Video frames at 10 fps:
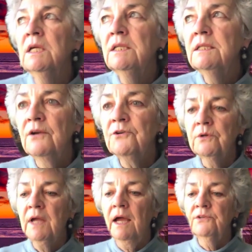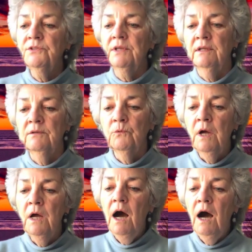natural gas and
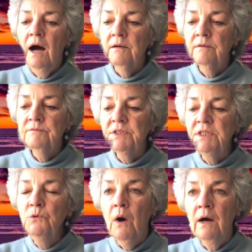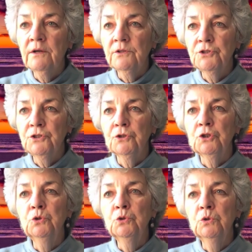seawater to
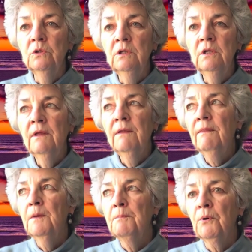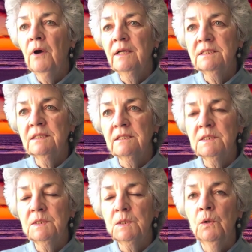cool the process.
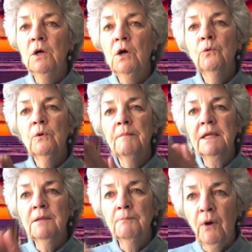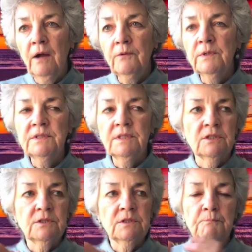So we're making progress in
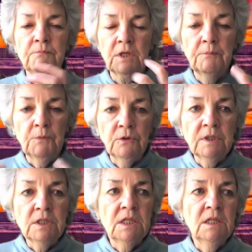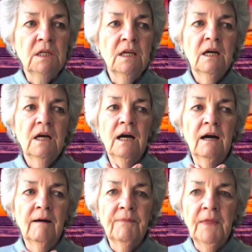this community
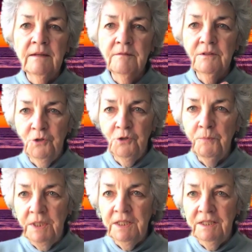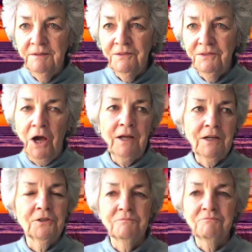that nobody
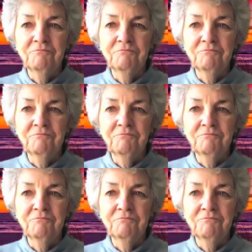thought could